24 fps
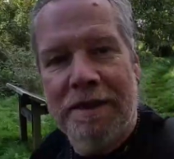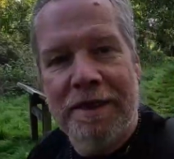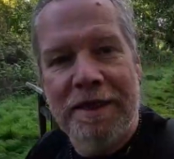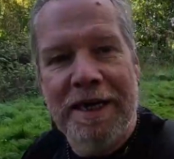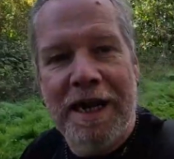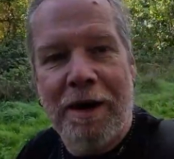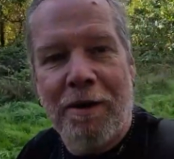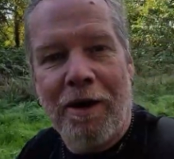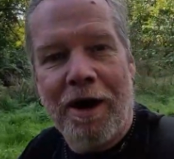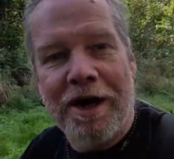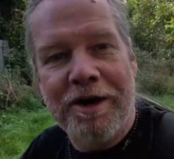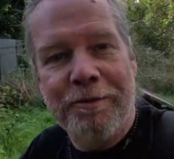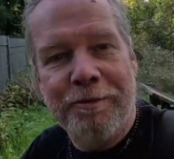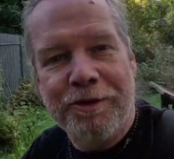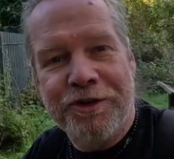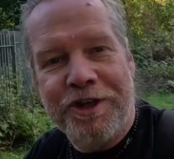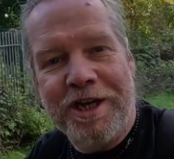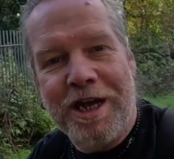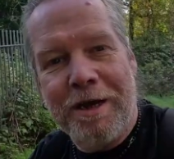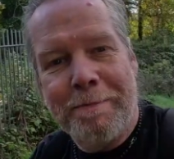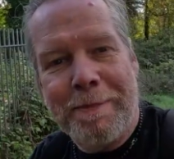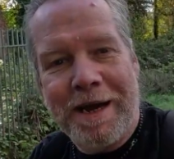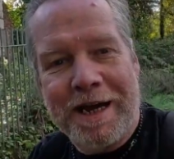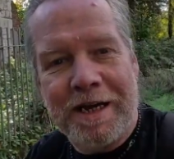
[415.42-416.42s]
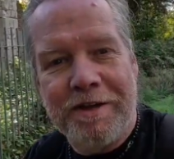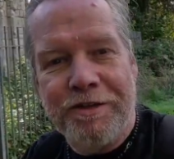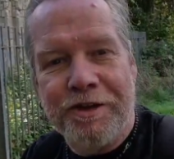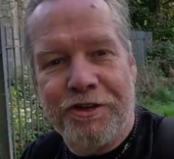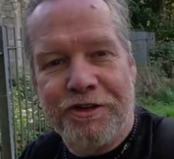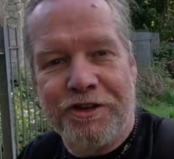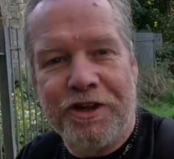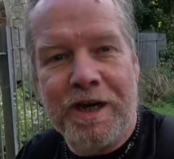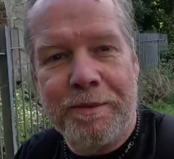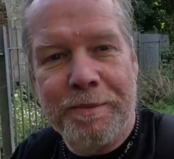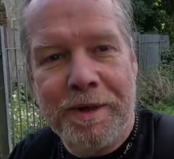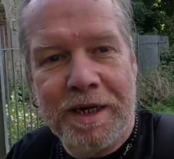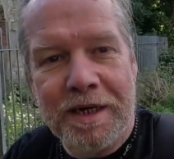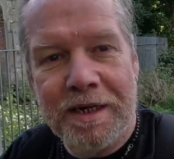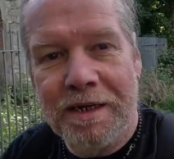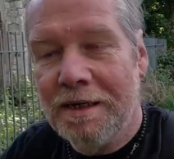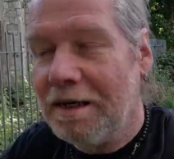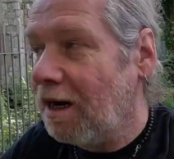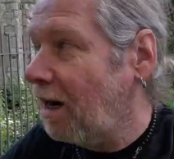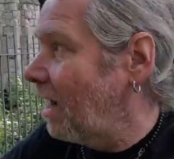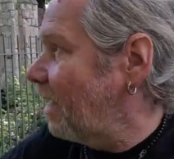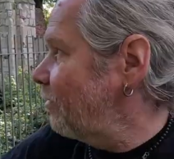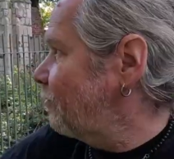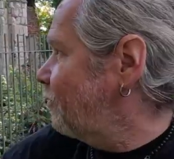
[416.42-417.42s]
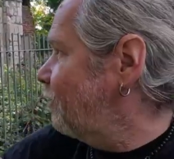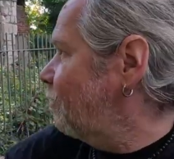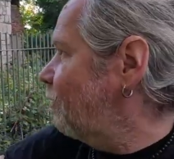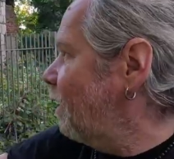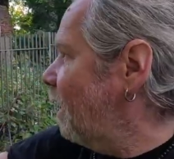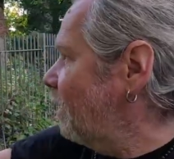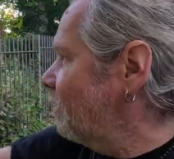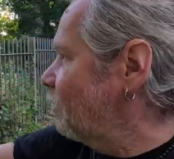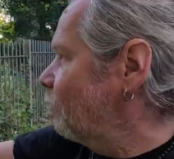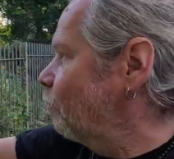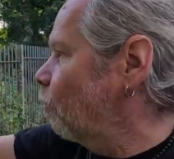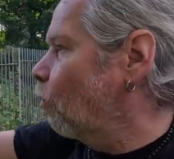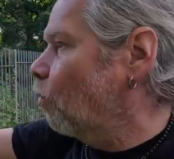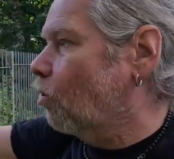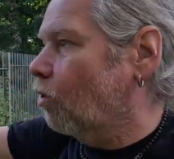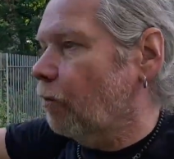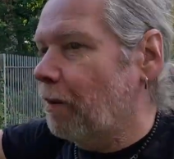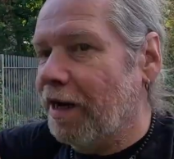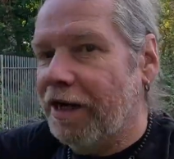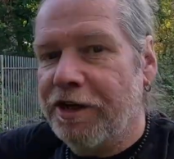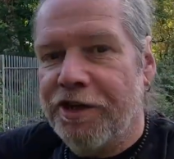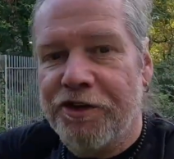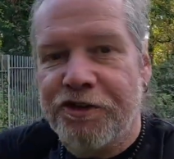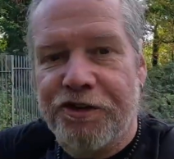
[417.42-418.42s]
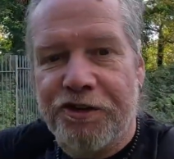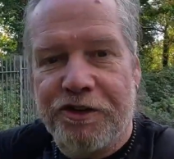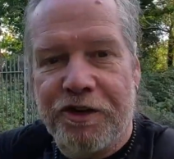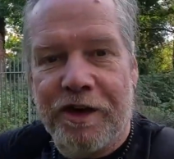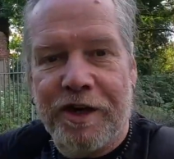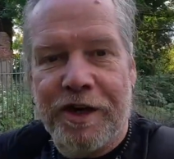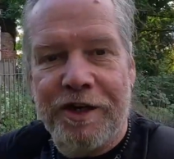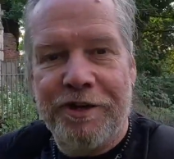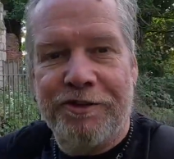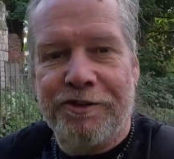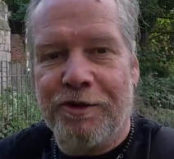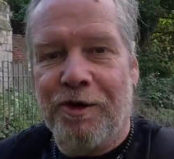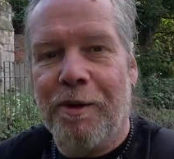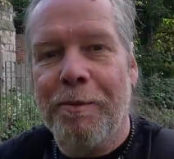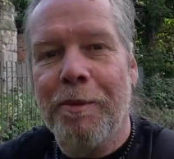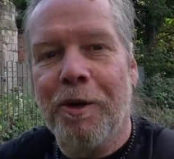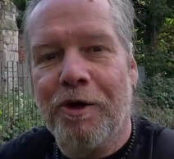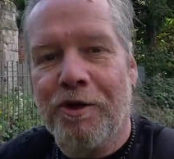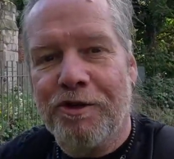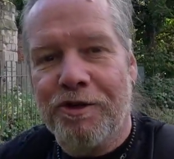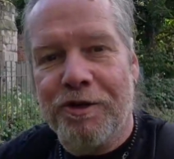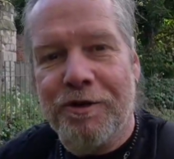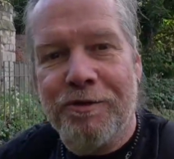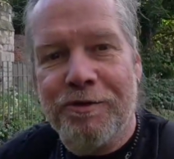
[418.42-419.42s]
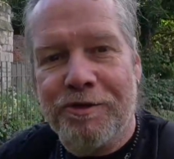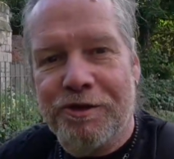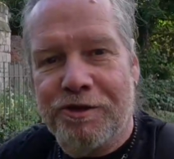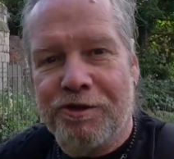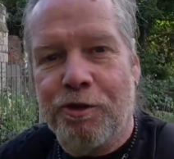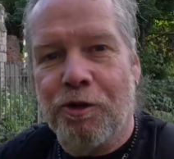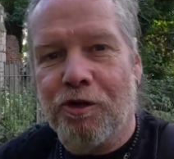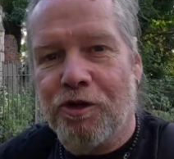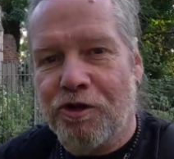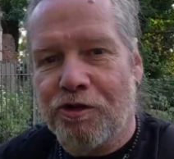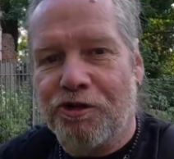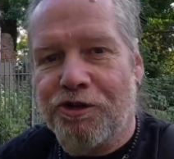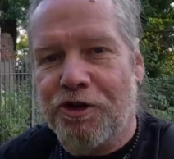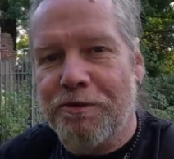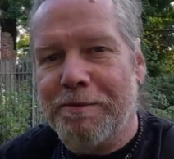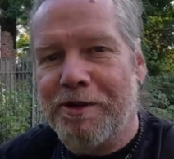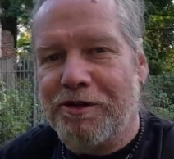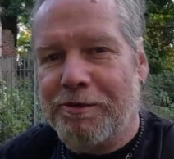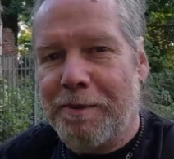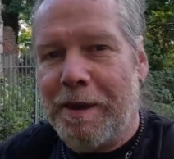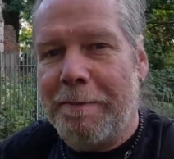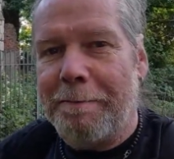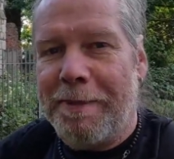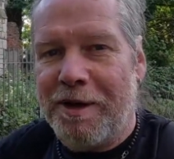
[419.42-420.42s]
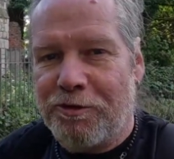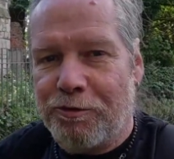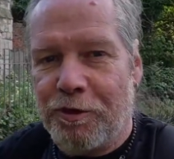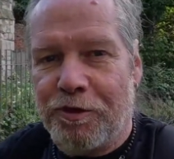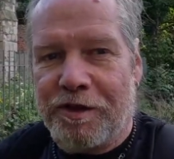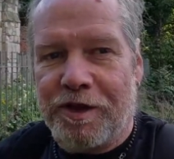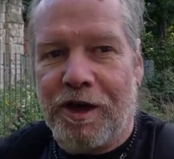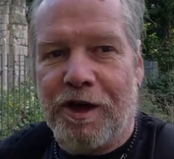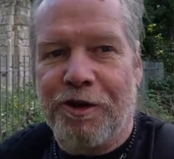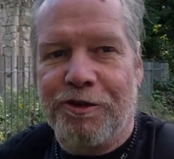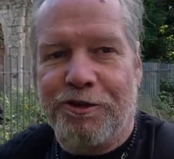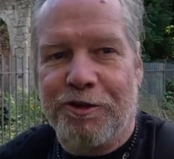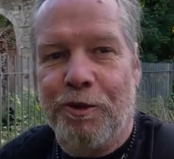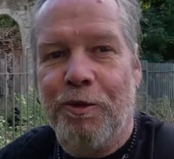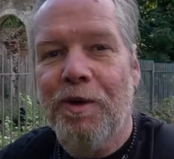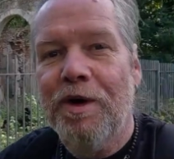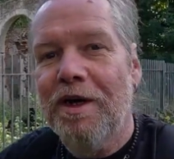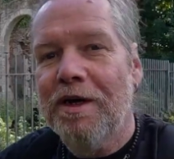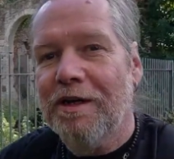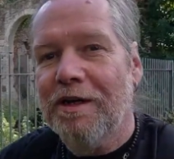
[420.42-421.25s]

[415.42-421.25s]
Now, I was here back in the summer. I actually had a walk around inside, so I'm not going to talk too much about Betchworth Castle,